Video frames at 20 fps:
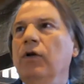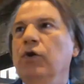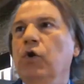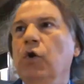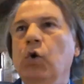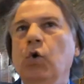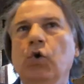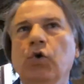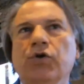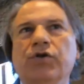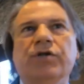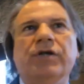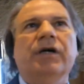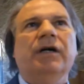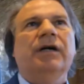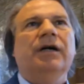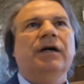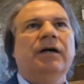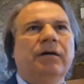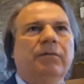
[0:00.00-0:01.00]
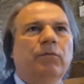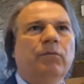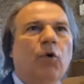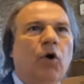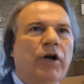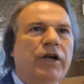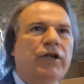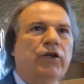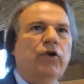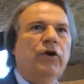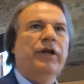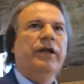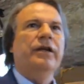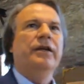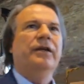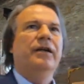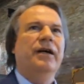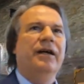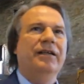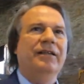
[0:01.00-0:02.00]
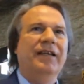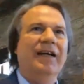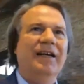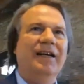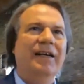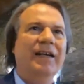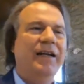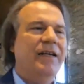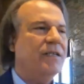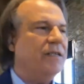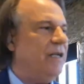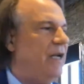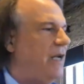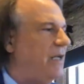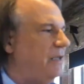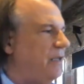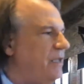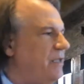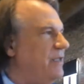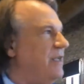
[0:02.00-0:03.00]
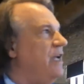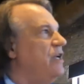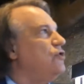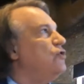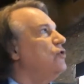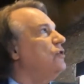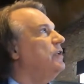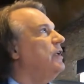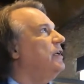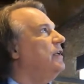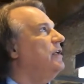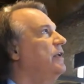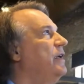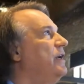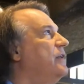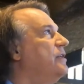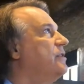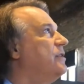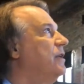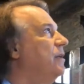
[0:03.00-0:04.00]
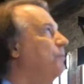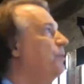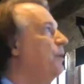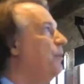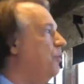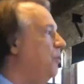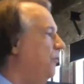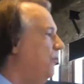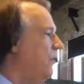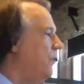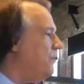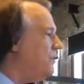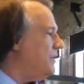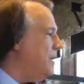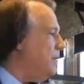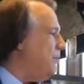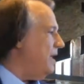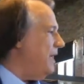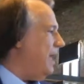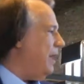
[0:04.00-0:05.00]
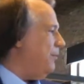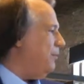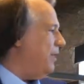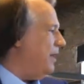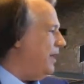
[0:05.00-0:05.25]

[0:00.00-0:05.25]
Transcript: tools, monitoring techniques, characterization techniques, people from Semilab,